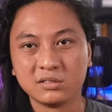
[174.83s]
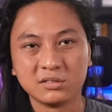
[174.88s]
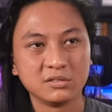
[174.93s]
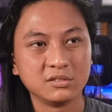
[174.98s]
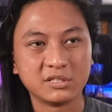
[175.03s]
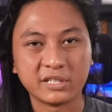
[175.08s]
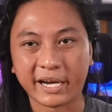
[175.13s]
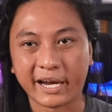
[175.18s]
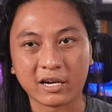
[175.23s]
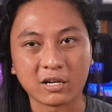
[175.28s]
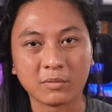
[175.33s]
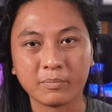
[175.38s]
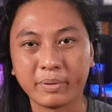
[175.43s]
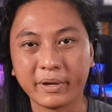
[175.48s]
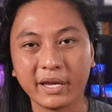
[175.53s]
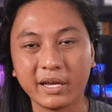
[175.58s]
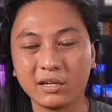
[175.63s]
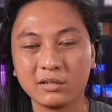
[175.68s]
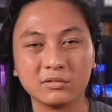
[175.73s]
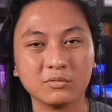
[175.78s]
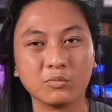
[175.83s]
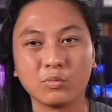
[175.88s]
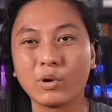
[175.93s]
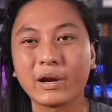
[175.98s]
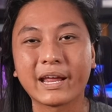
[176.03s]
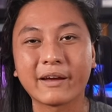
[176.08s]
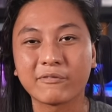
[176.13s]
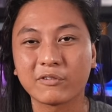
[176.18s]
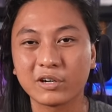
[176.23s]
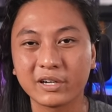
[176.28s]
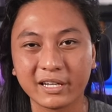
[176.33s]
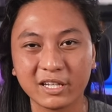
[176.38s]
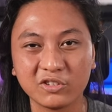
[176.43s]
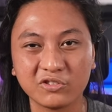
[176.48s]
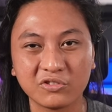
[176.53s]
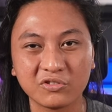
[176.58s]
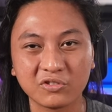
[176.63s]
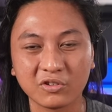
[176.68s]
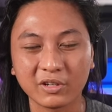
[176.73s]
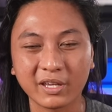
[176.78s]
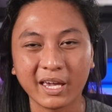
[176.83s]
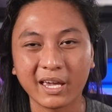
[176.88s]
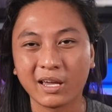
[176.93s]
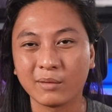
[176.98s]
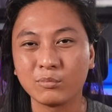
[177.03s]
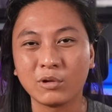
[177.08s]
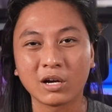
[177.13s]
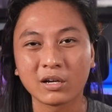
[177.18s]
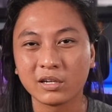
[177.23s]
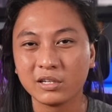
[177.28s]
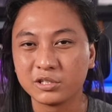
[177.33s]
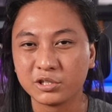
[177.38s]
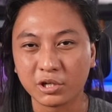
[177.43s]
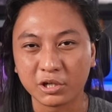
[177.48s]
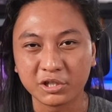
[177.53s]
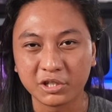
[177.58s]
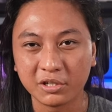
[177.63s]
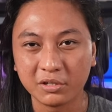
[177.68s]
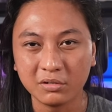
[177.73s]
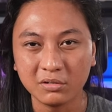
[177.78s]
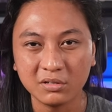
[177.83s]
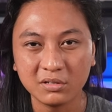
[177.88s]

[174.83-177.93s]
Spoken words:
Chatterbait, whatever it is, okay? I'm not gonna judge you. The